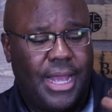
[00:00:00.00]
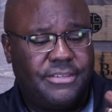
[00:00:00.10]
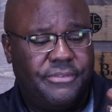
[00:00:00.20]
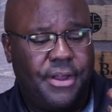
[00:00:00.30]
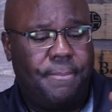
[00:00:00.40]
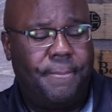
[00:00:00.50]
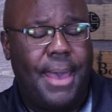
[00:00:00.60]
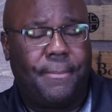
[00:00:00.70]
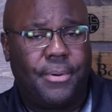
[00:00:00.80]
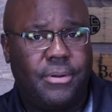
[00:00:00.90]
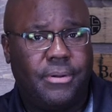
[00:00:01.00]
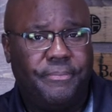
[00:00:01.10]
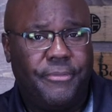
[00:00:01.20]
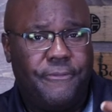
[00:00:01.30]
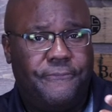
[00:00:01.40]
That's a very pepper
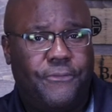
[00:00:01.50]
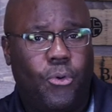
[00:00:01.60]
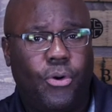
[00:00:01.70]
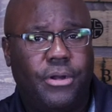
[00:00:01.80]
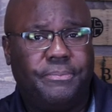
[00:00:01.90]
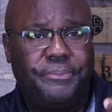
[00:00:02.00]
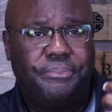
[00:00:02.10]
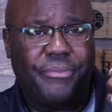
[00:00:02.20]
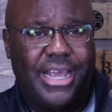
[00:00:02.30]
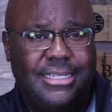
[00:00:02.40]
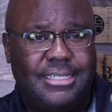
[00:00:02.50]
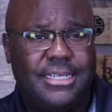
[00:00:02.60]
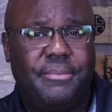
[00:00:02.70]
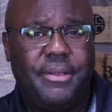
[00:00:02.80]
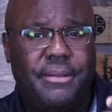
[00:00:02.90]
forward and
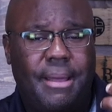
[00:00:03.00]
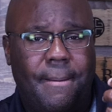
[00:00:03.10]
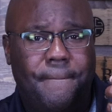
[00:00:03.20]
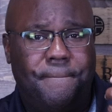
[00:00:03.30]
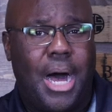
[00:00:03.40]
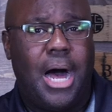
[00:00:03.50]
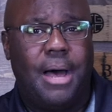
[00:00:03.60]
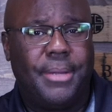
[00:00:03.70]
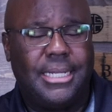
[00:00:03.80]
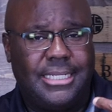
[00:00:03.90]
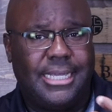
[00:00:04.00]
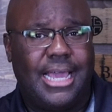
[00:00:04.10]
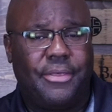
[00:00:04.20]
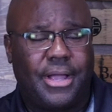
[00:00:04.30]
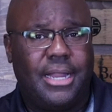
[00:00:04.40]
cinnamon bomb
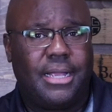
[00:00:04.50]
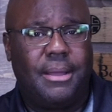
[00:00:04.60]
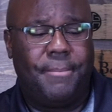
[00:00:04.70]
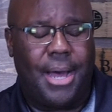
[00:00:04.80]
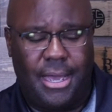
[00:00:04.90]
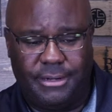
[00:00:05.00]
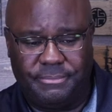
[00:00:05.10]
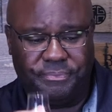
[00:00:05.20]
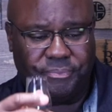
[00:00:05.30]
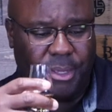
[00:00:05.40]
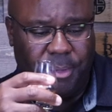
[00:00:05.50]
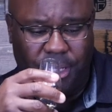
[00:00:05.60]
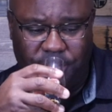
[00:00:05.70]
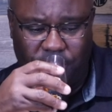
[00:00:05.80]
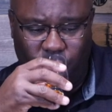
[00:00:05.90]
together, kind of combined. Let me get
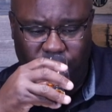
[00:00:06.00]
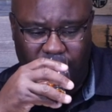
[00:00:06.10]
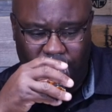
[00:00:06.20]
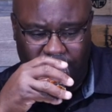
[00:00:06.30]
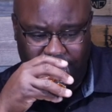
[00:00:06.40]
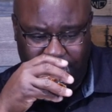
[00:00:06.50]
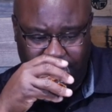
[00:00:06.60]
a little bit more of that one.